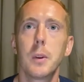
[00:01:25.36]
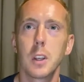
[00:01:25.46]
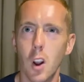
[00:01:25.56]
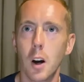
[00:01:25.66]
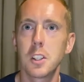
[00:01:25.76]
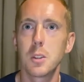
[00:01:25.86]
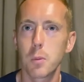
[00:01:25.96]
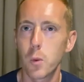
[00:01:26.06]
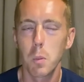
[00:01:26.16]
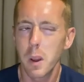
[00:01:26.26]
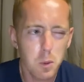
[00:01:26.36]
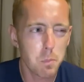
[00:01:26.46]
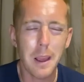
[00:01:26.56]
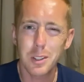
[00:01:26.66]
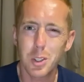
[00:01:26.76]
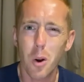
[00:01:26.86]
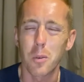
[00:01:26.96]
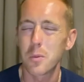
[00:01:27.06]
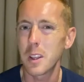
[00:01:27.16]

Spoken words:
United's performance. He was pissed off.